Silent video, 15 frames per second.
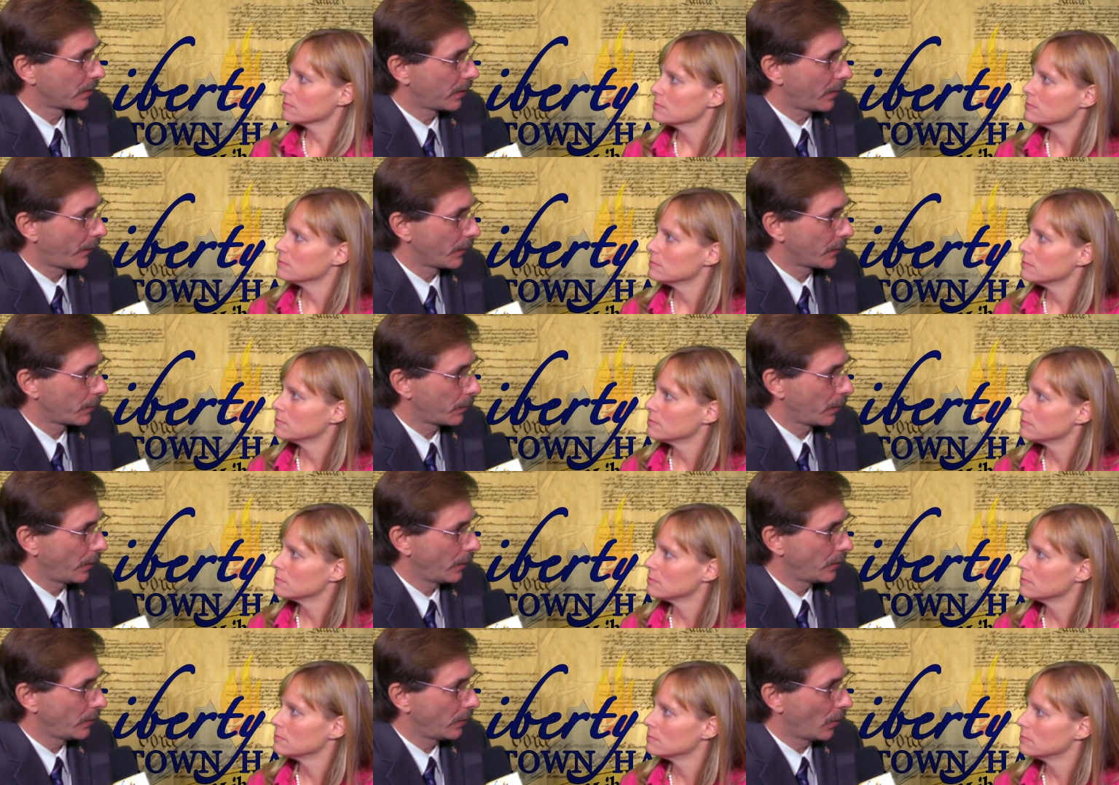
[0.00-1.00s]
Speaker 1: the difference between
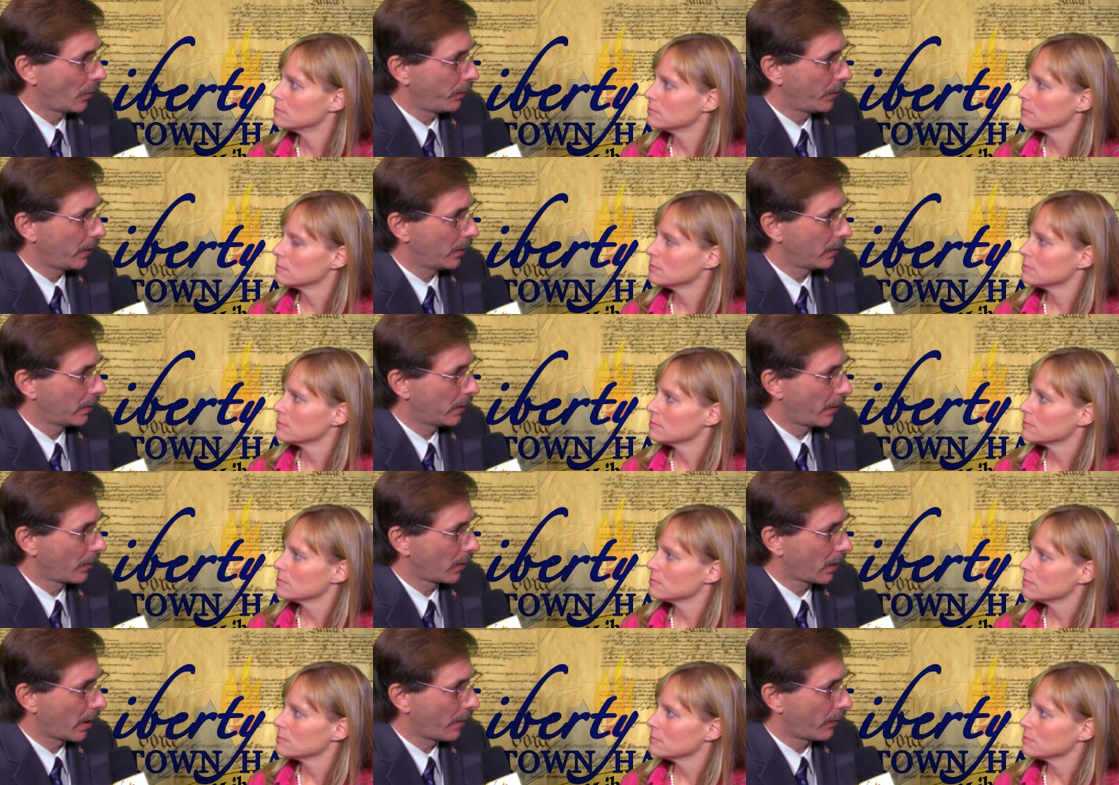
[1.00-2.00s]
the GOP and the
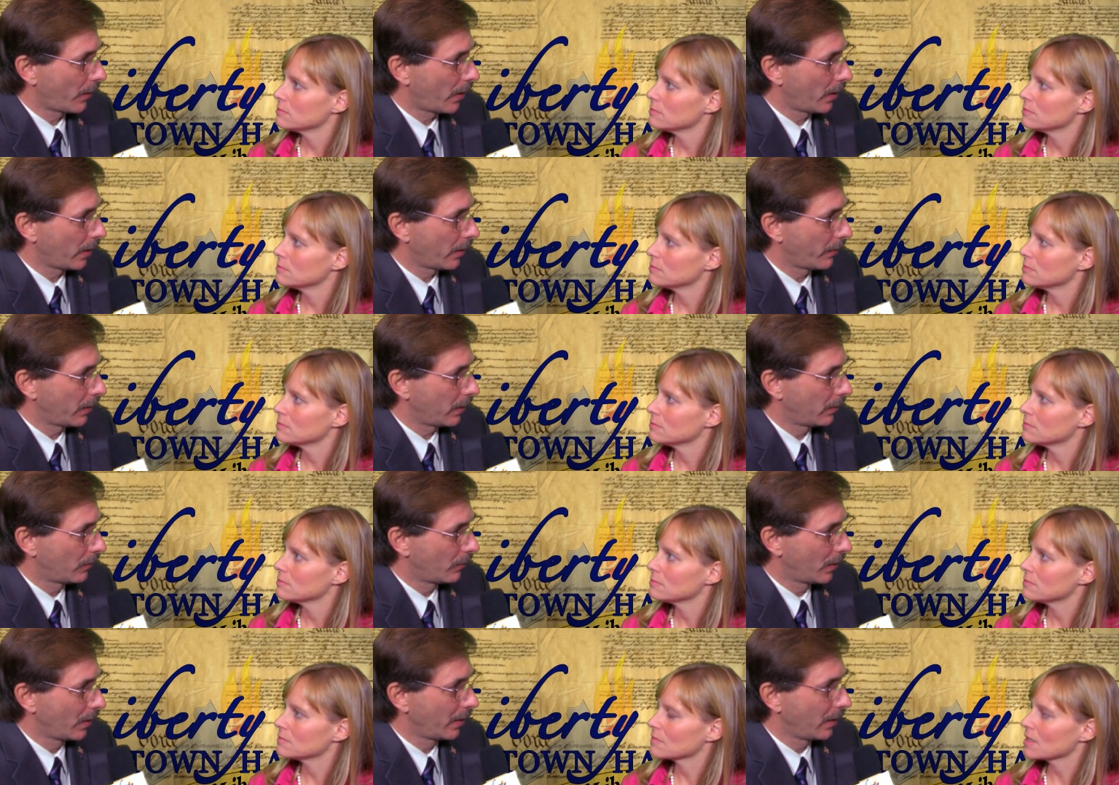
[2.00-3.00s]
Democrat Party? I mean,
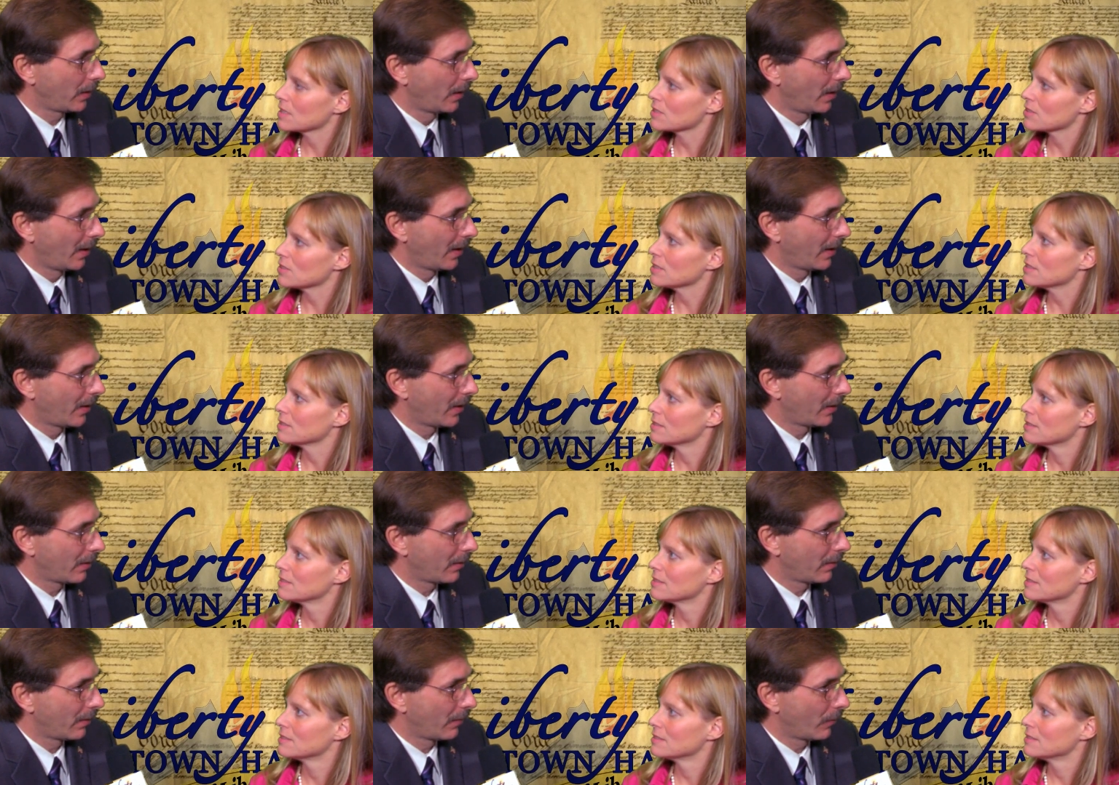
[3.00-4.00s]
really, mm-hmm.
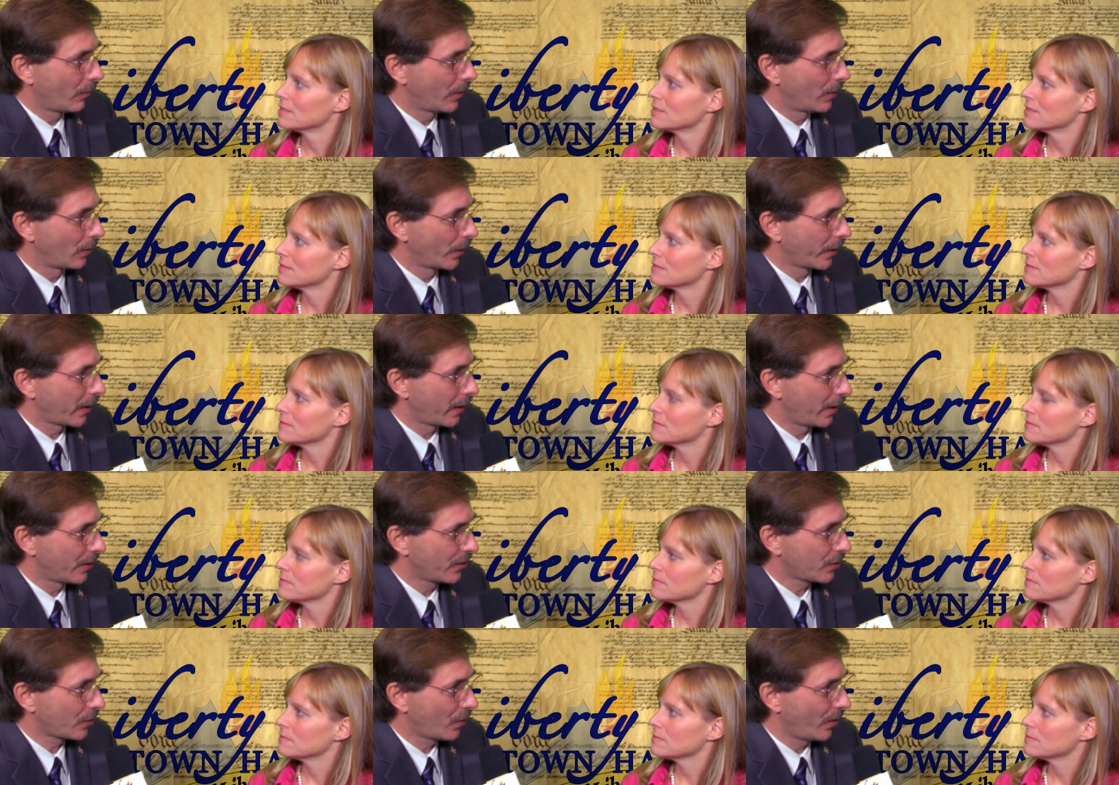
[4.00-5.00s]
it, when you look at
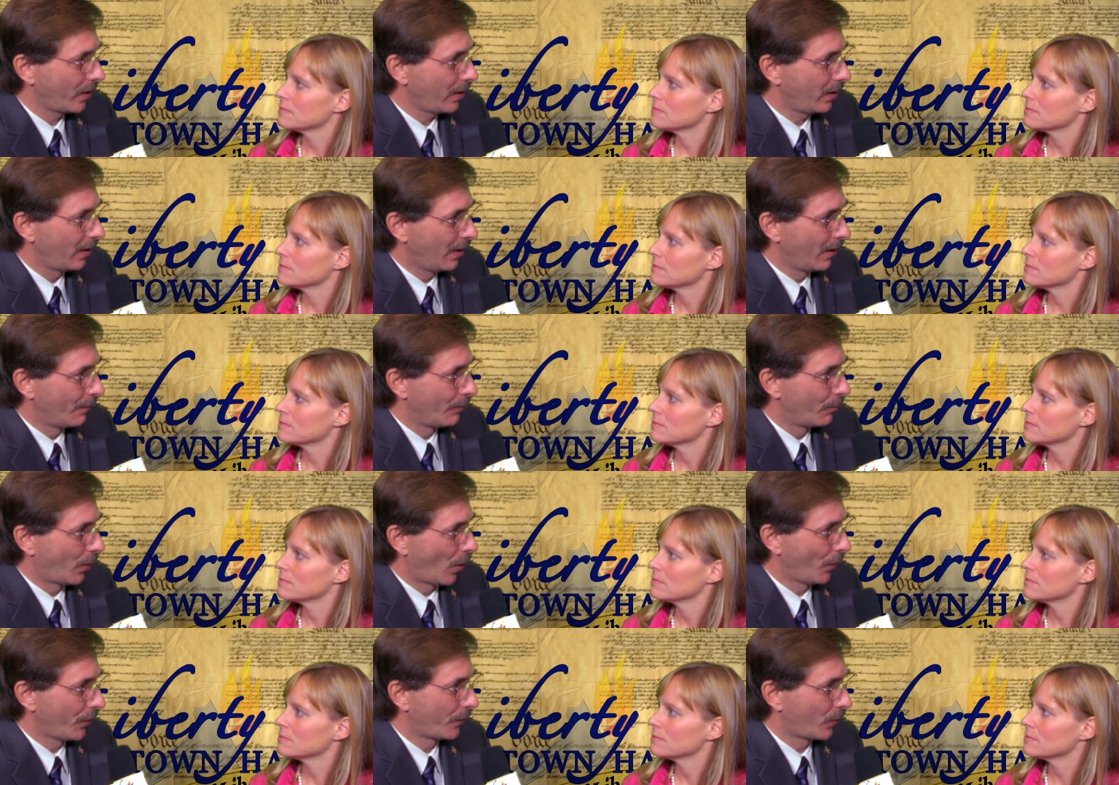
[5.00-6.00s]
history,
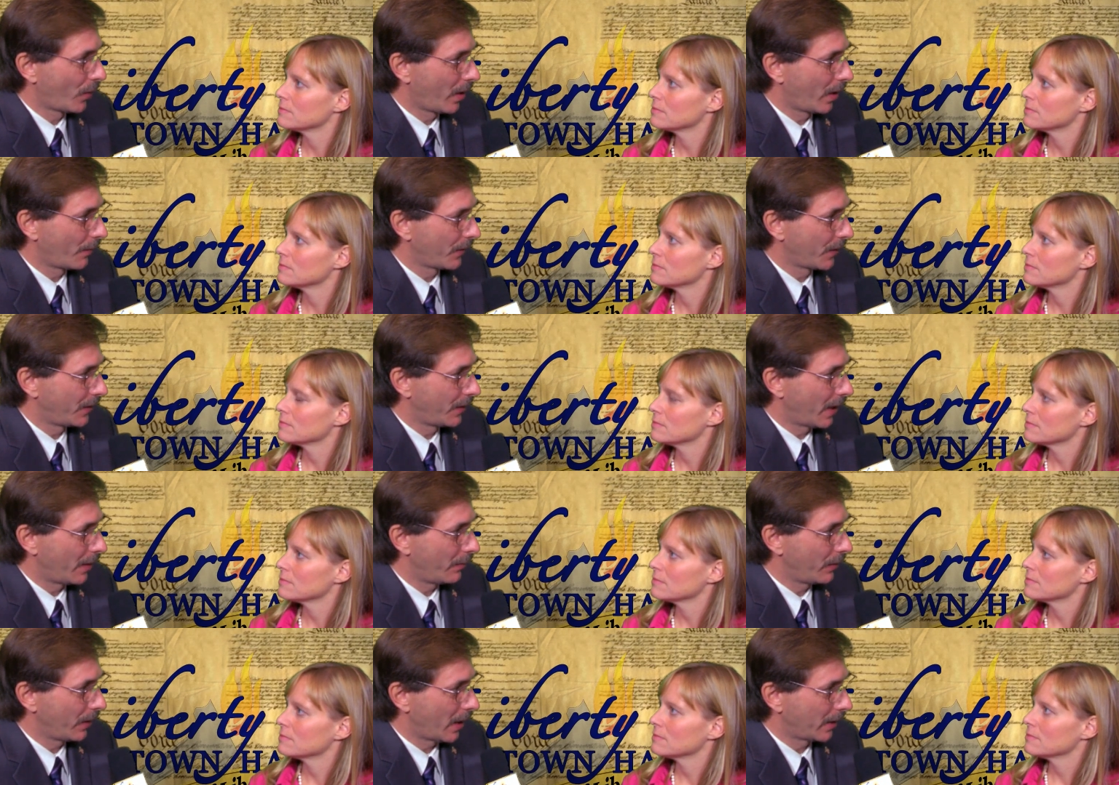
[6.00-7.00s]
both have run up the
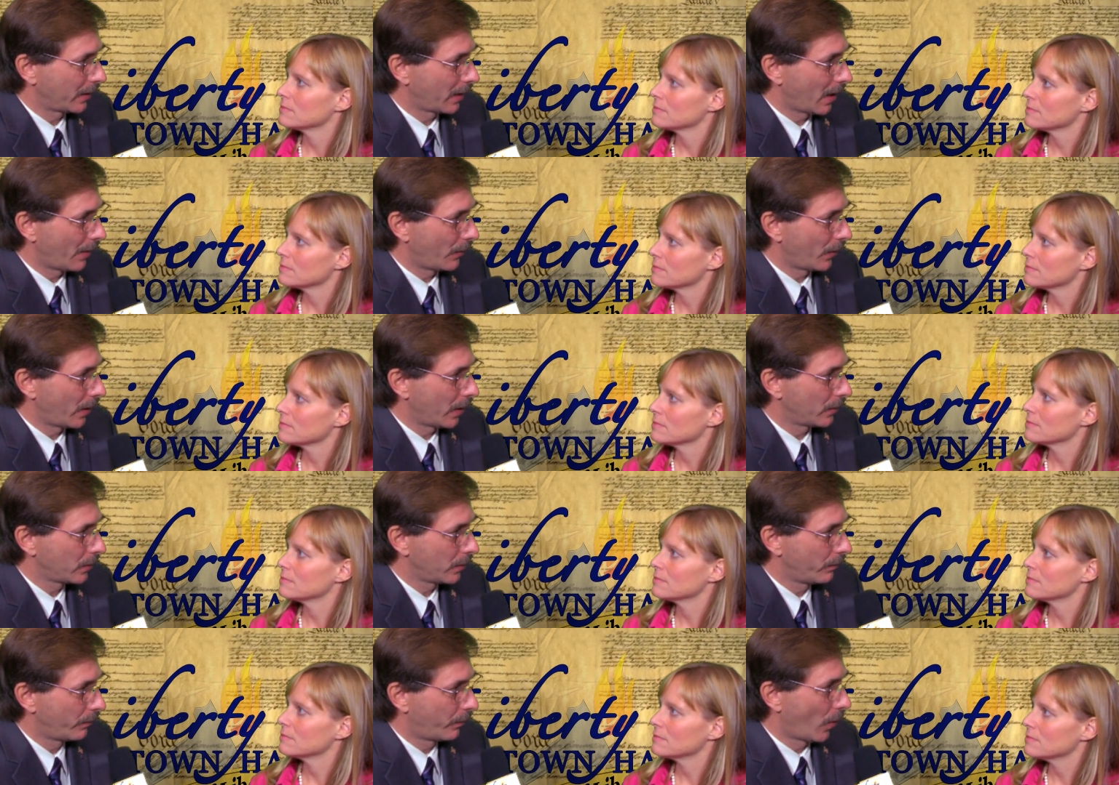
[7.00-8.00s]
debt beyond comprehension.